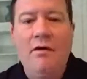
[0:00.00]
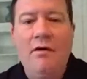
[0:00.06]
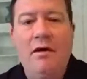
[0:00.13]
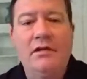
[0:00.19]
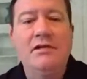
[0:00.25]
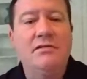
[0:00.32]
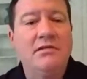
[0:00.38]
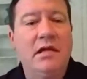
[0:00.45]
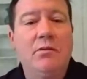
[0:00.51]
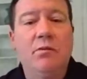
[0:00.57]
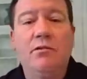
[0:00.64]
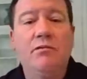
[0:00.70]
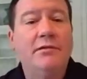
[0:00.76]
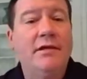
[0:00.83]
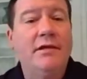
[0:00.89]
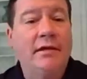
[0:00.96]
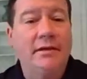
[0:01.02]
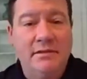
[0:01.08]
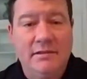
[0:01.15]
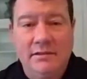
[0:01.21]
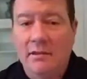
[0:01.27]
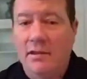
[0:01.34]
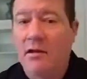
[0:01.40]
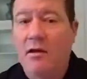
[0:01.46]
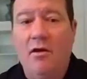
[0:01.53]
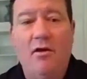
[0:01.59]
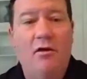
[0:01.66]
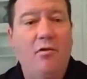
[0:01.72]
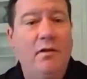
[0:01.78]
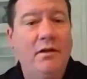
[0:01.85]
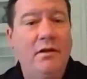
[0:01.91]
since they were lieutenants,
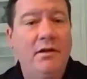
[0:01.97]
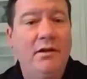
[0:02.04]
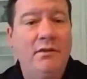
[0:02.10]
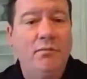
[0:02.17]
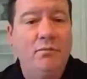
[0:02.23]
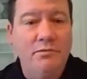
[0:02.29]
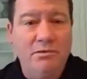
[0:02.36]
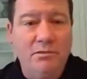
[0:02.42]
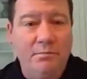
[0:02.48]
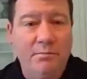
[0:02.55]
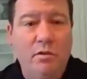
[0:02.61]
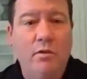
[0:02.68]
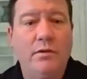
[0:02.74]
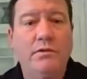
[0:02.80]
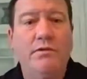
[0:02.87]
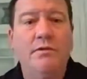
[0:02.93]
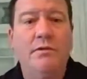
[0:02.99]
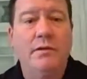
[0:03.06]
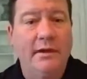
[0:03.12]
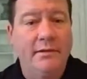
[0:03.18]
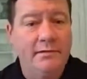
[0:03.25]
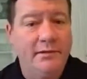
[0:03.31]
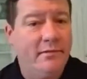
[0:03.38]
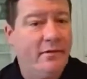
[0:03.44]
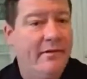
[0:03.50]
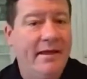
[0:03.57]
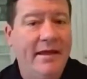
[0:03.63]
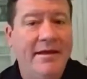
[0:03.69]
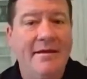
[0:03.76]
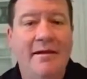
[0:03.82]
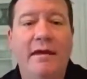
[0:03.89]
all they did was deploy to the desert.
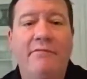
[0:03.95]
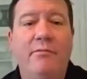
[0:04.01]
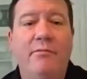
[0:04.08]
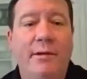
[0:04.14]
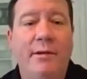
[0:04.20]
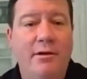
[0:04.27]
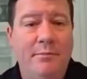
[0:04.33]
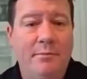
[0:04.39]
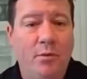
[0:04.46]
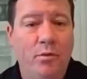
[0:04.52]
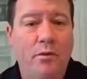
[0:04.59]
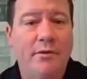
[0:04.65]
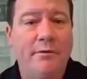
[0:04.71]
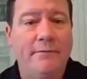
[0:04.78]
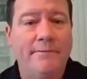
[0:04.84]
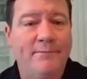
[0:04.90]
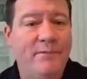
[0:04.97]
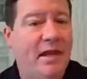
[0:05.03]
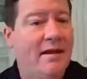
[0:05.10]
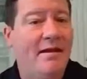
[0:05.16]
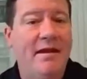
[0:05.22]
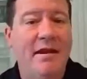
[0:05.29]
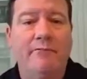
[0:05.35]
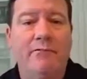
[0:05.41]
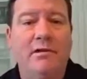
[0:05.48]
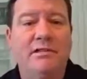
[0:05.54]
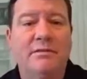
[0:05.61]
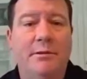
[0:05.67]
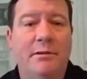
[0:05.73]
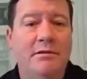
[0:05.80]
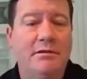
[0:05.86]
They'd never been on a port call, they'd never
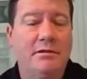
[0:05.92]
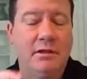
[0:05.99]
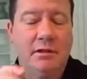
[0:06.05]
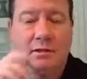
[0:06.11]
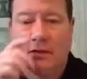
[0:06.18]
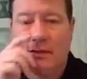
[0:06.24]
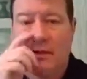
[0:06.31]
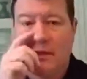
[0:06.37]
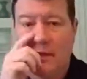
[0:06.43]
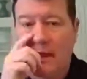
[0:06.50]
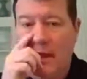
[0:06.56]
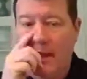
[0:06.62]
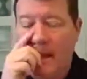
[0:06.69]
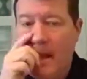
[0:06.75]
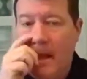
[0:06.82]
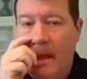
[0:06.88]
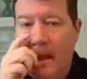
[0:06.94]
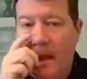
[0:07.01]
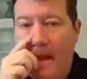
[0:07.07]
experienced anything like that.